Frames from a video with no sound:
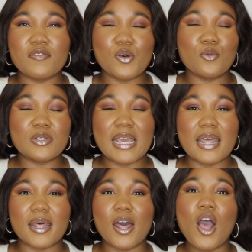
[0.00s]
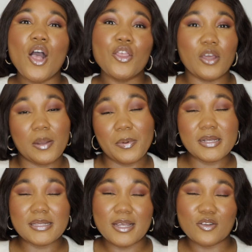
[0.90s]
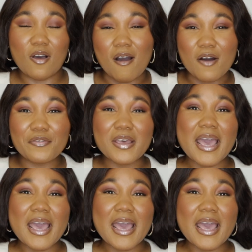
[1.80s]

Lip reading: so altogether 30% off.